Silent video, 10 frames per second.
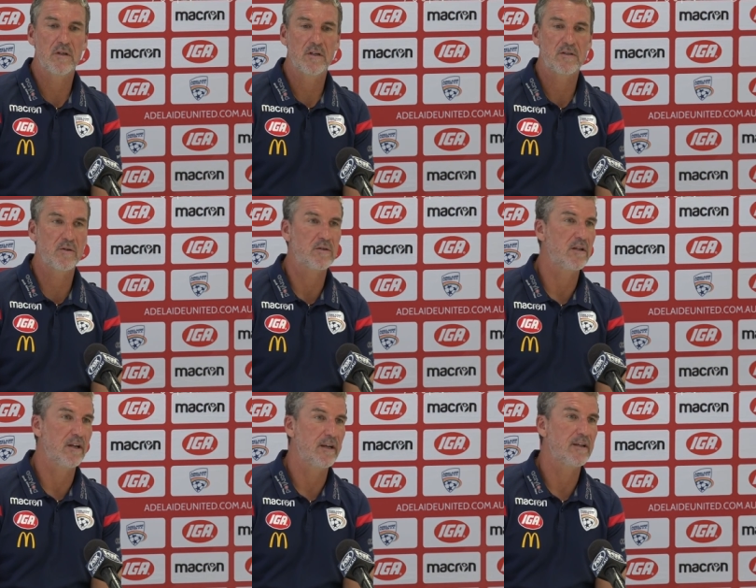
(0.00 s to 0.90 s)
It looks
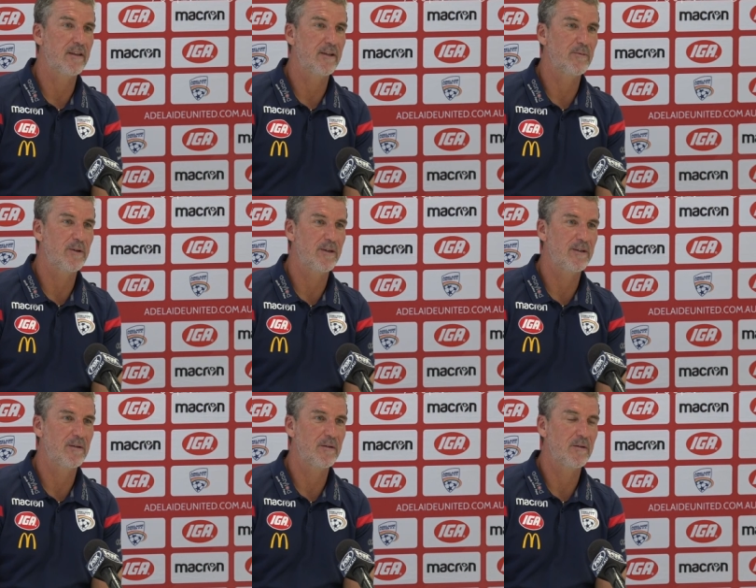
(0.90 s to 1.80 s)
like that we
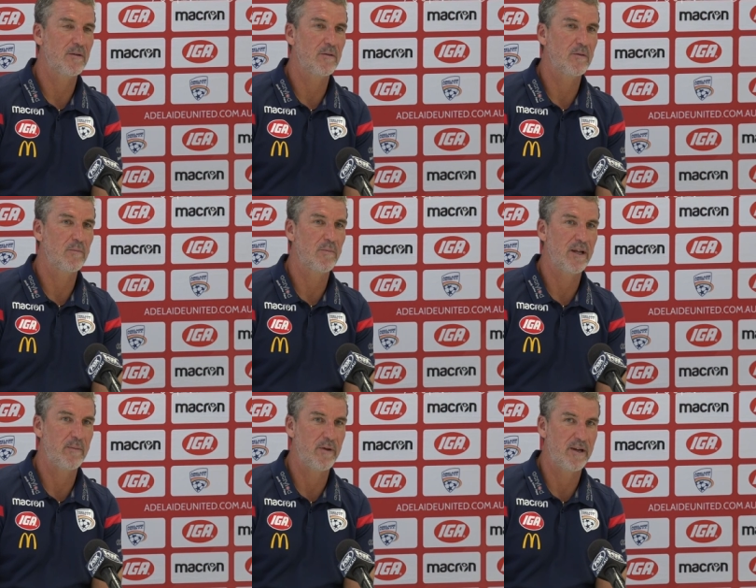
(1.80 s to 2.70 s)

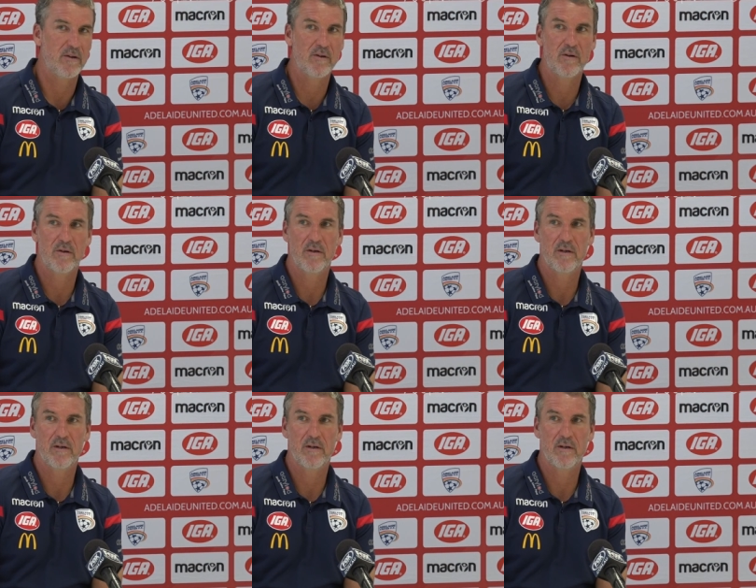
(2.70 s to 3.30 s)
play better